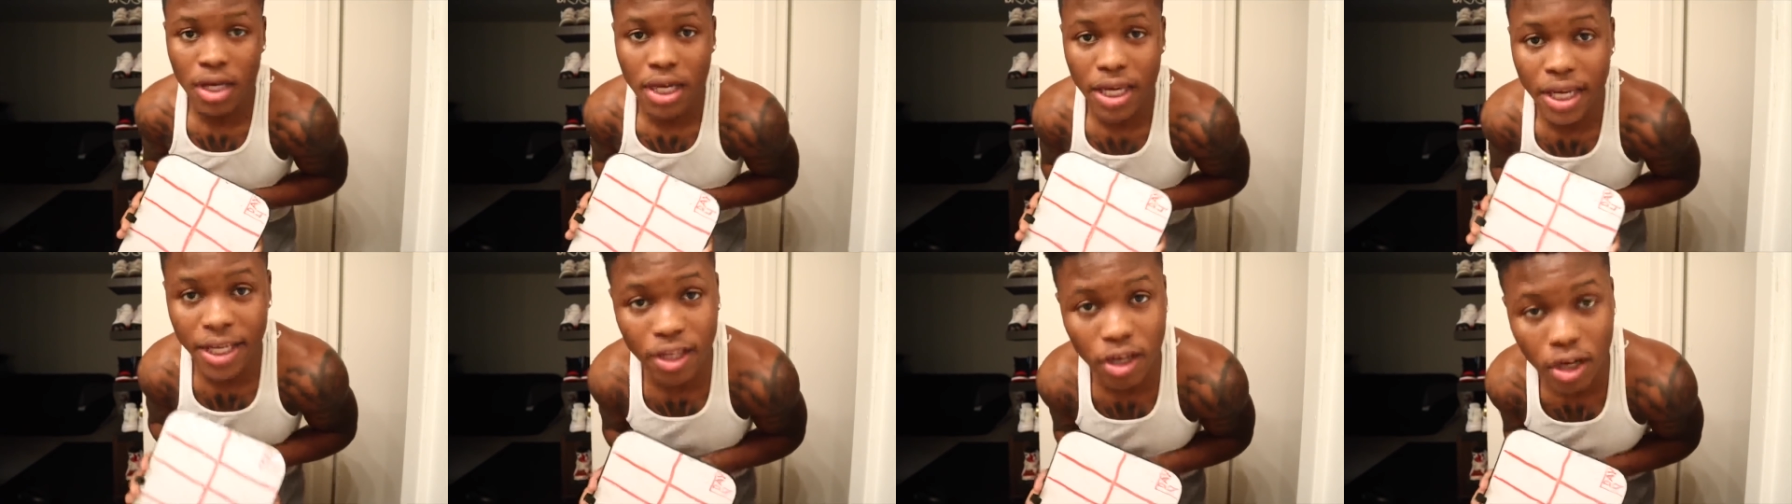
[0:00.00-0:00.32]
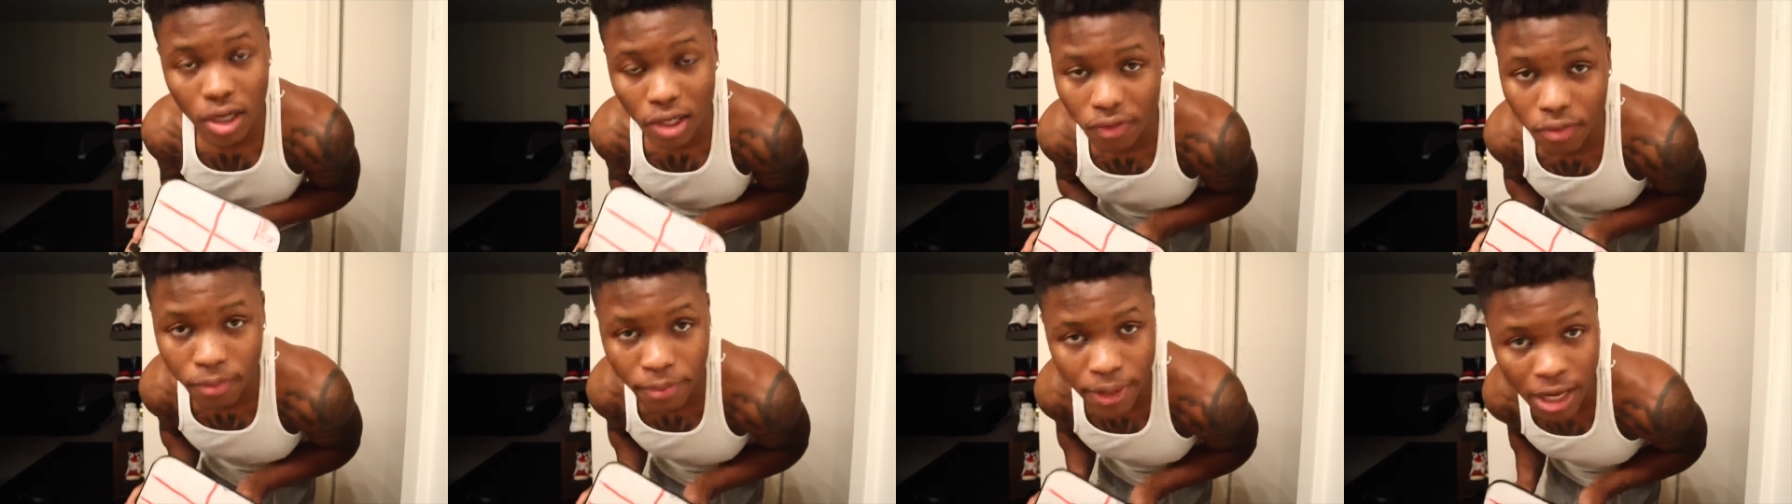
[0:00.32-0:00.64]
It
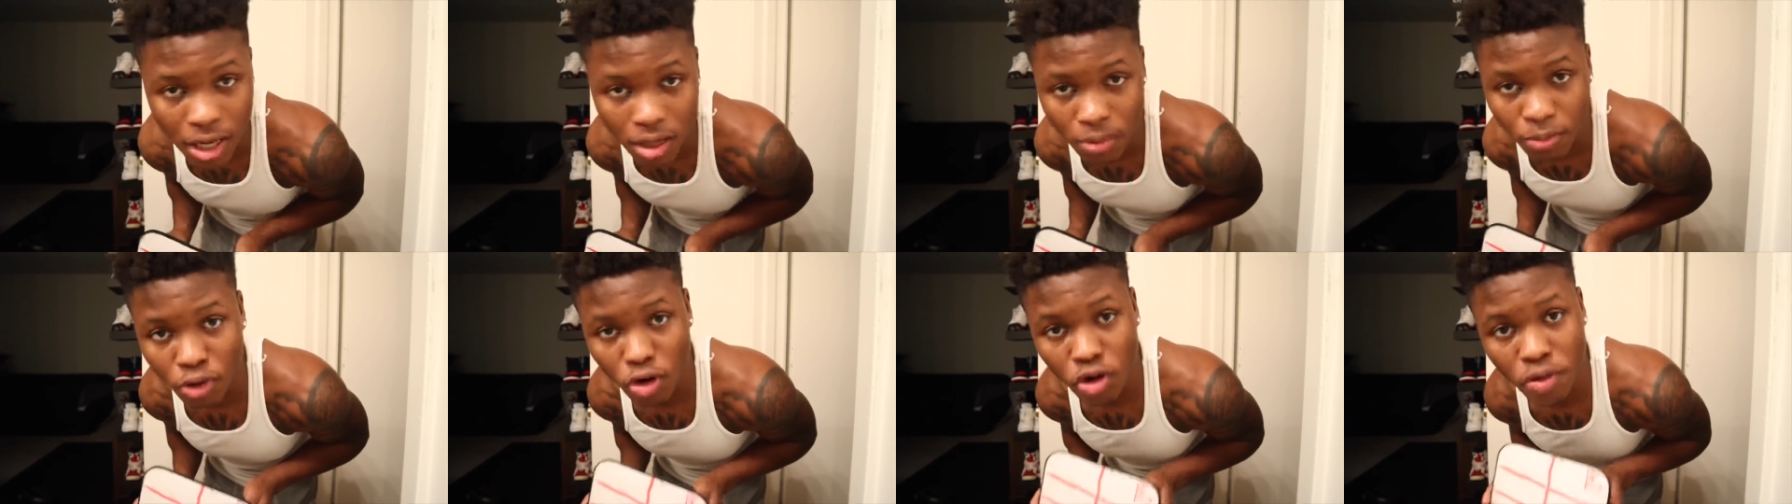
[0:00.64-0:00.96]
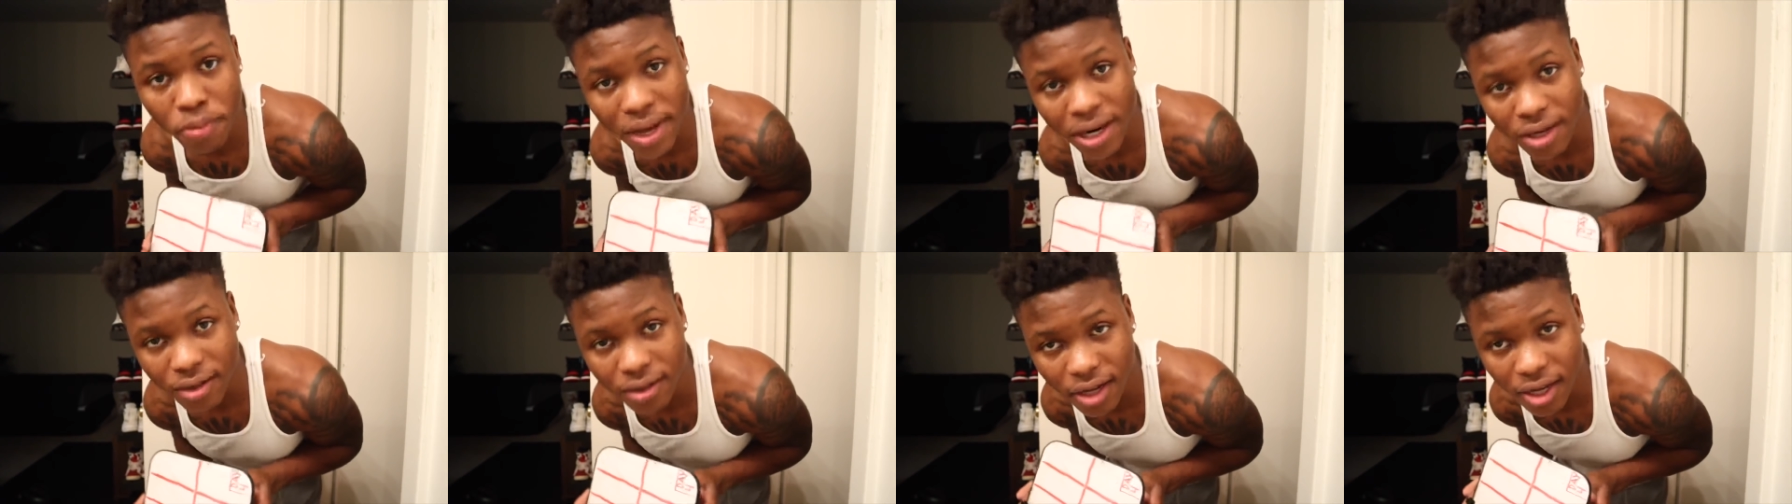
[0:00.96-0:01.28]
don't even matter, bro. We
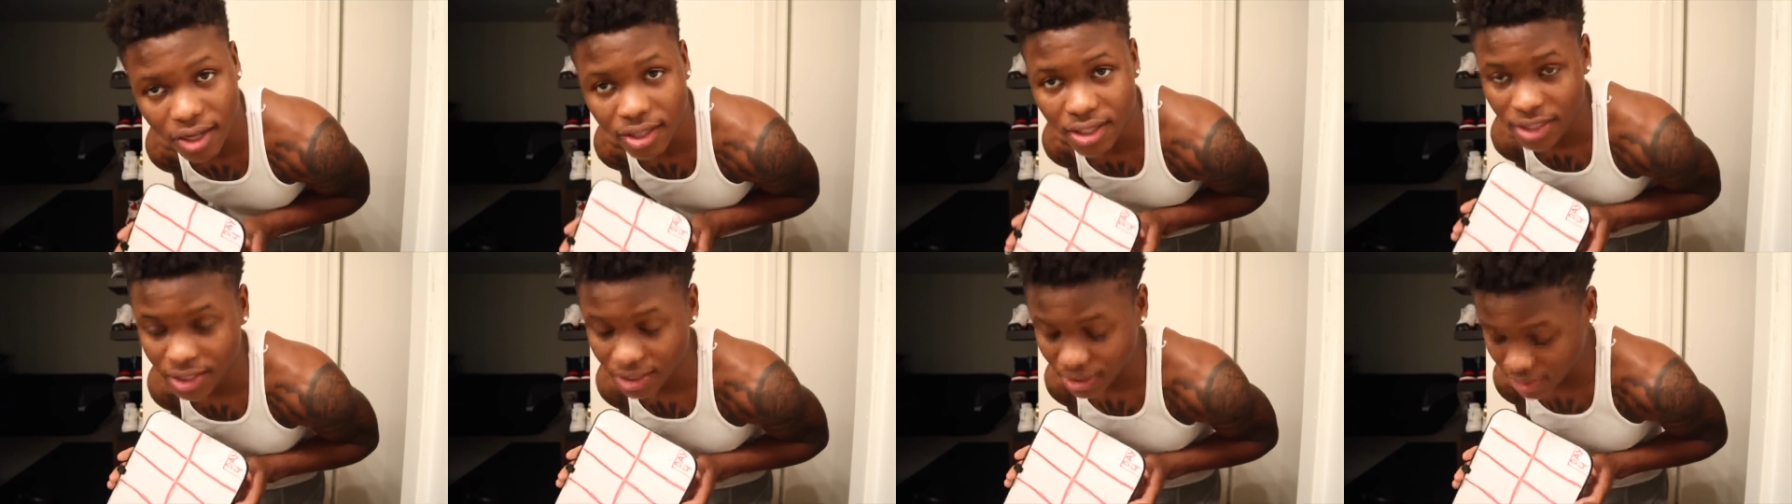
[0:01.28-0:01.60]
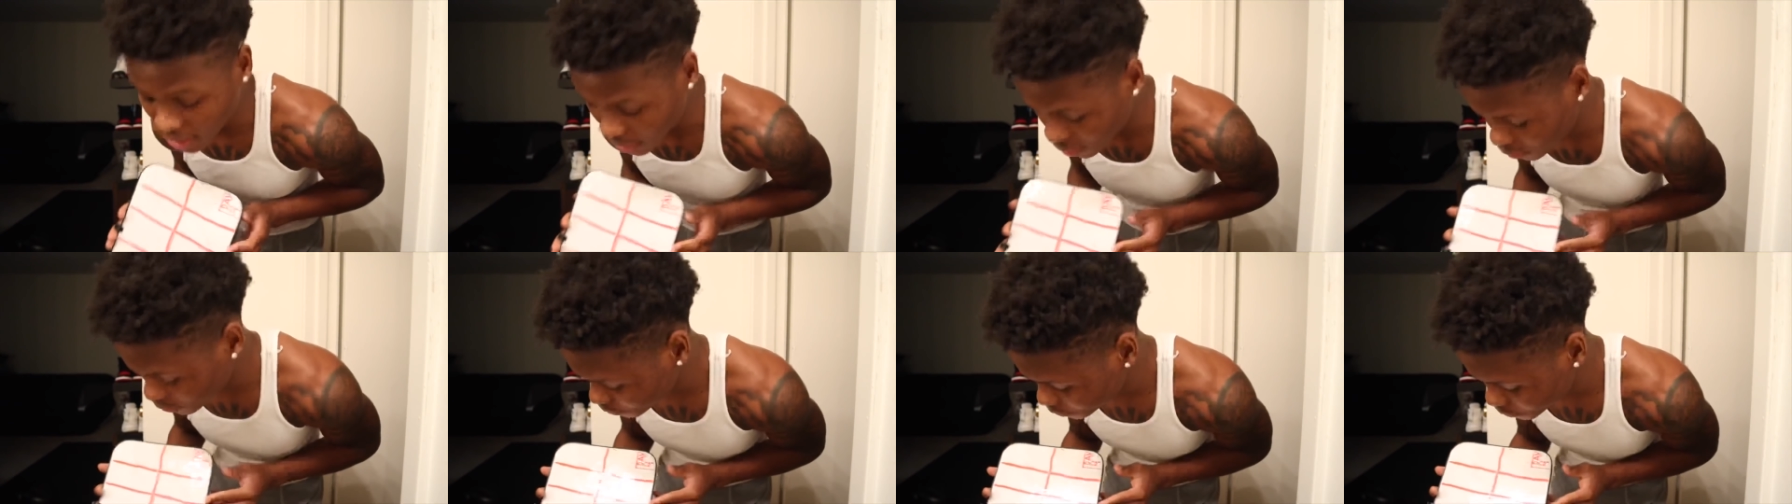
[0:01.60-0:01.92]
about to knock these
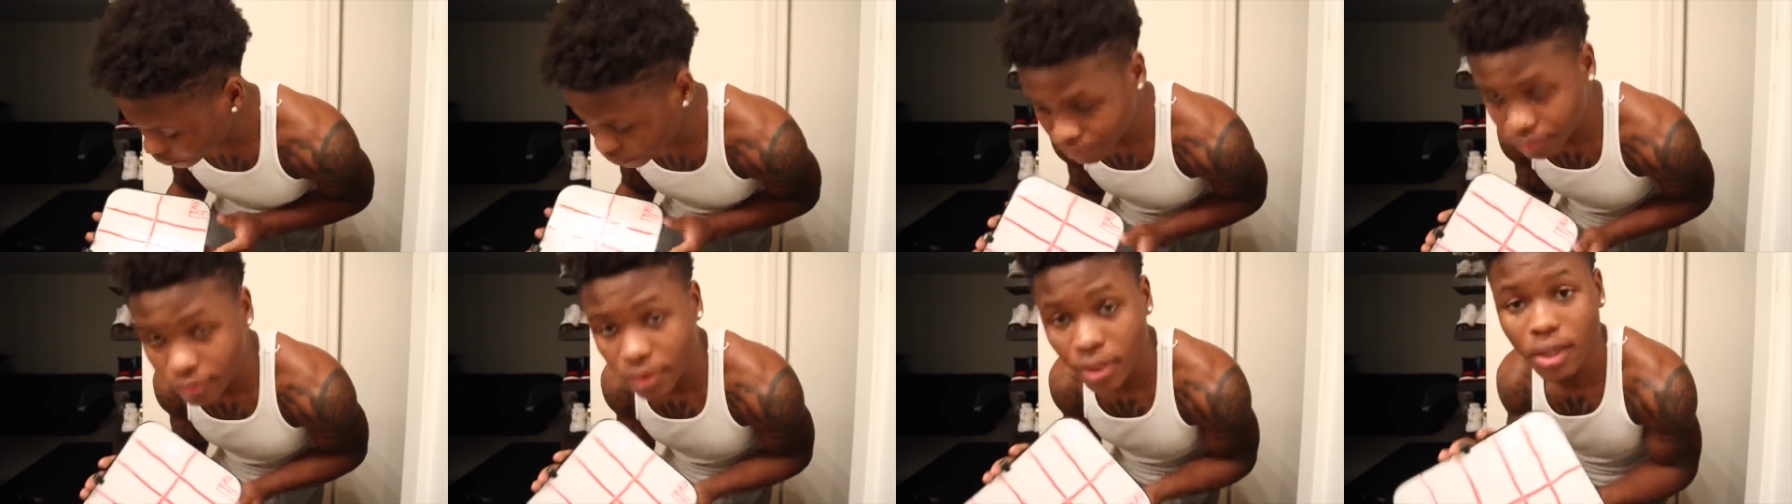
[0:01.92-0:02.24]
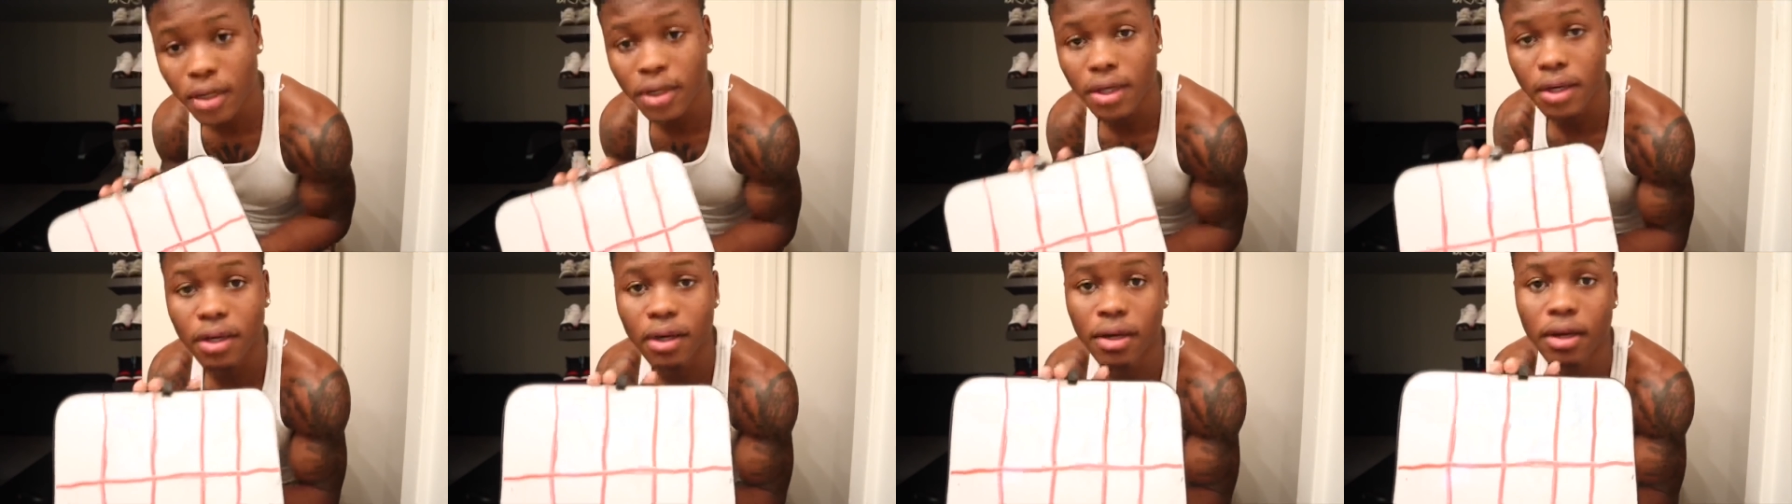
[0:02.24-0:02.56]
out.
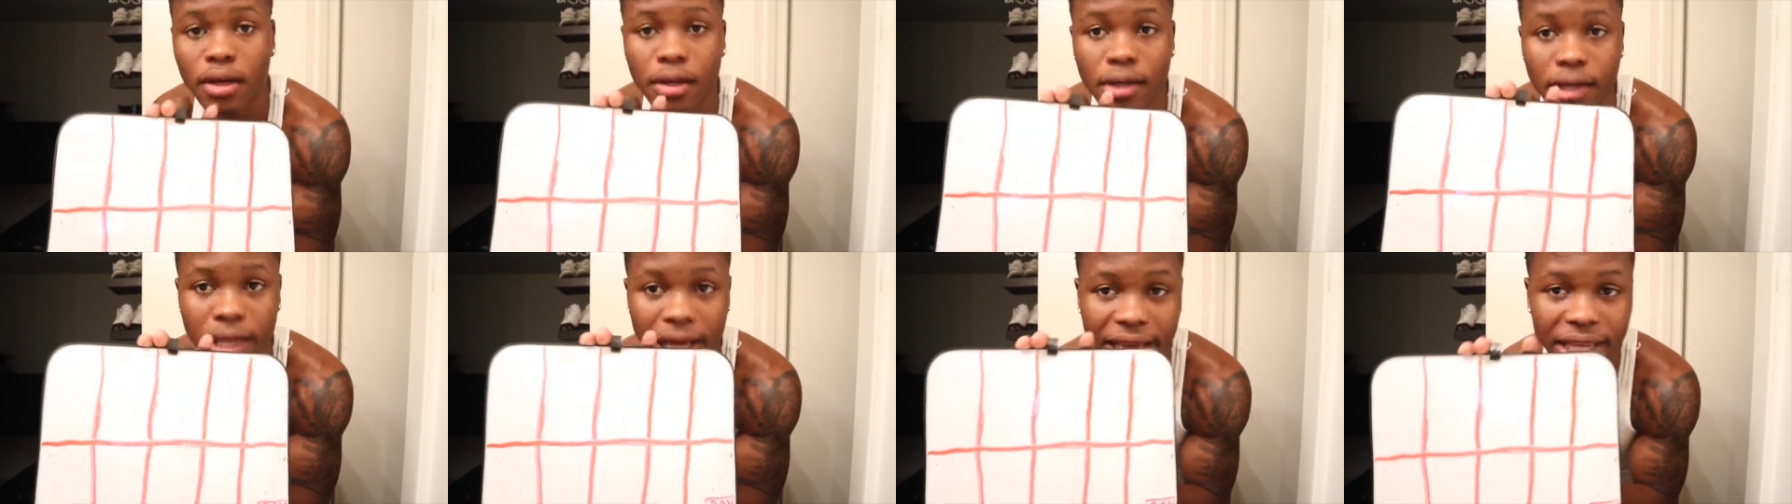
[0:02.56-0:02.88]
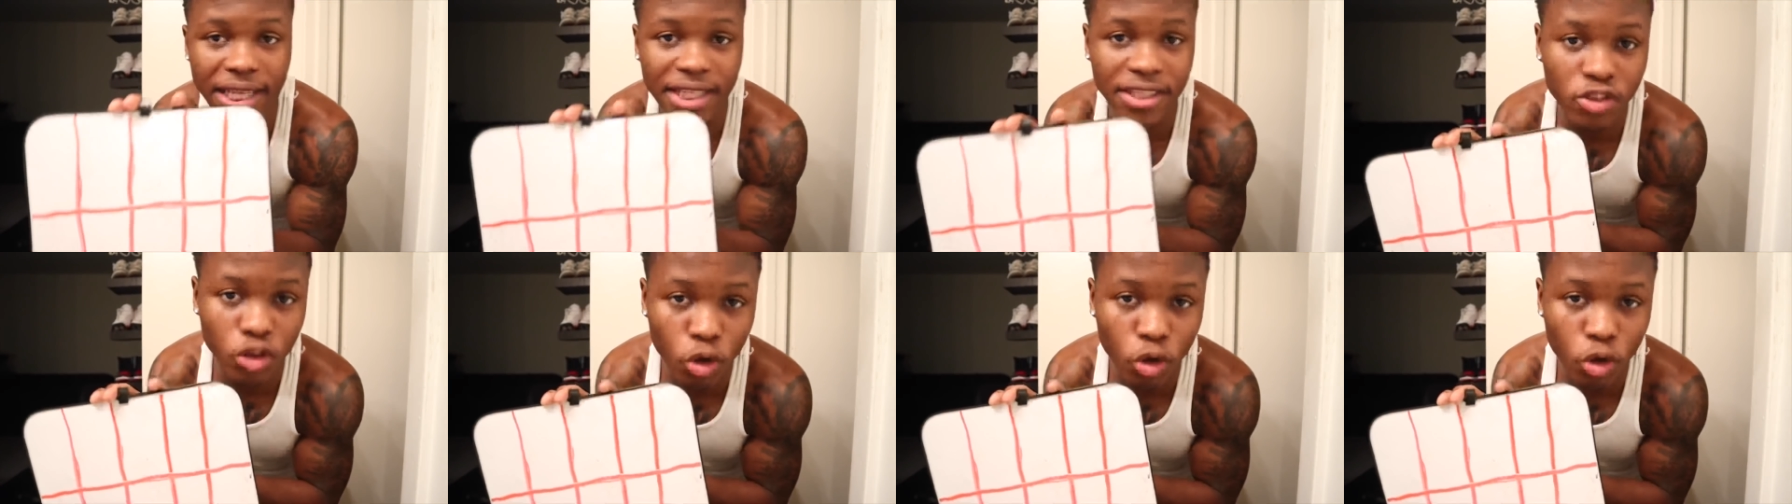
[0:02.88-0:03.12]
Like it's